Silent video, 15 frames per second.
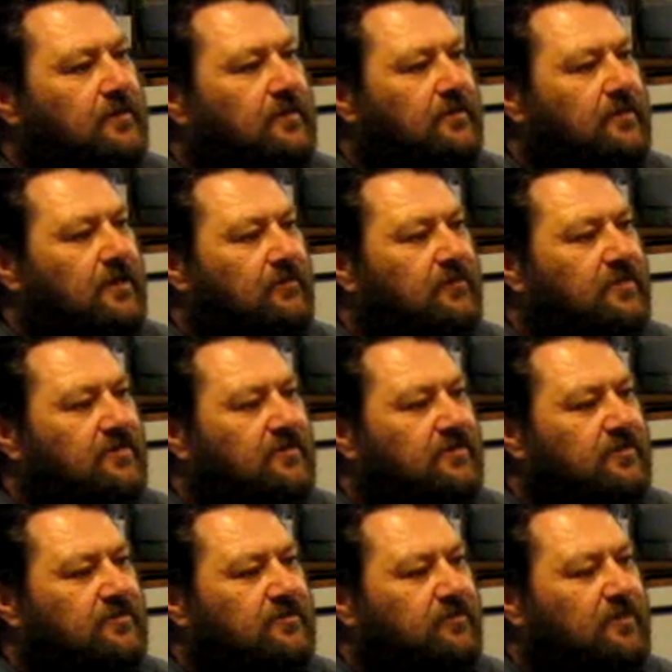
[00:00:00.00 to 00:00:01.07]
that means
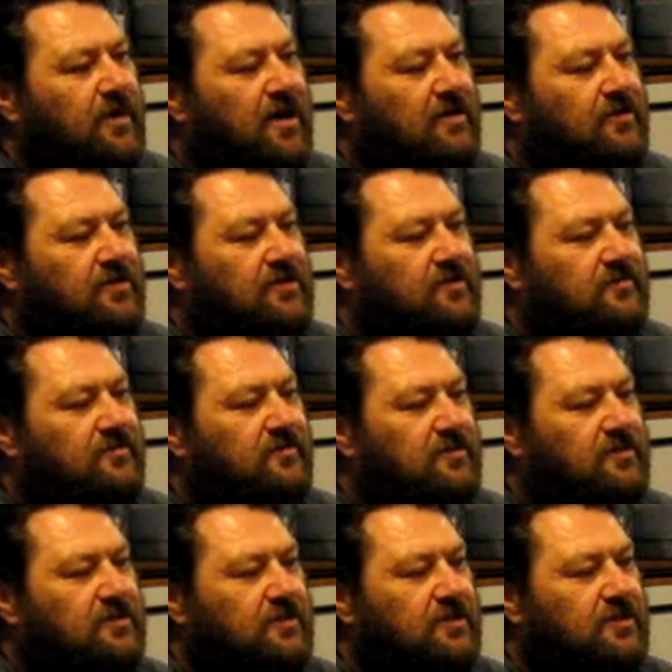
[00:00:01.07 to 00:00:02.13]
barley is
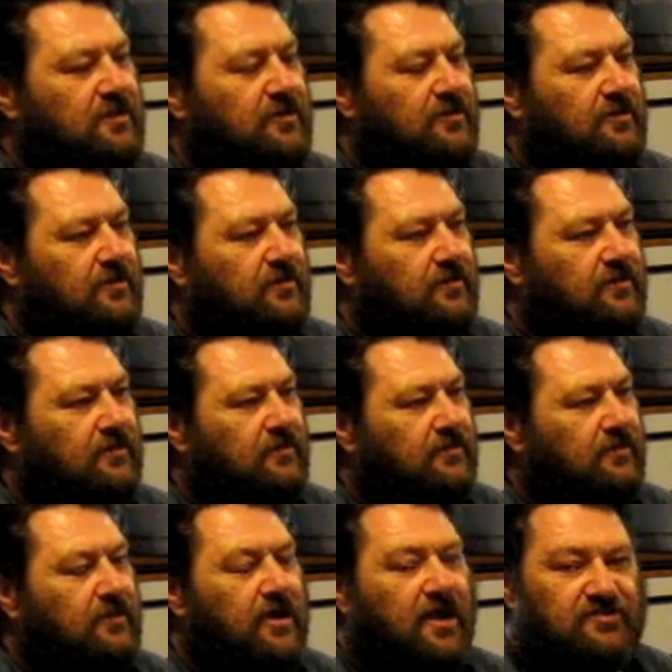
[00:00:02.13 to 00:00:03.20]
the
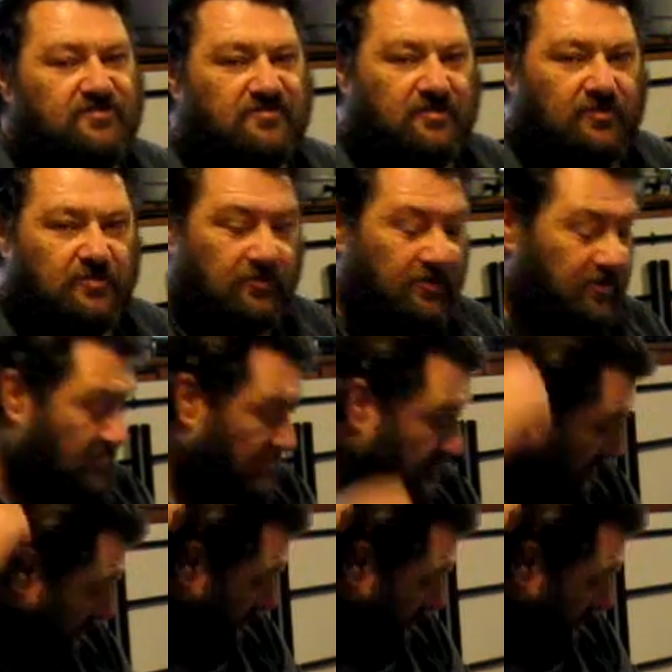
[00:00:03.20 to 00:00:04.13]
largest ingredient.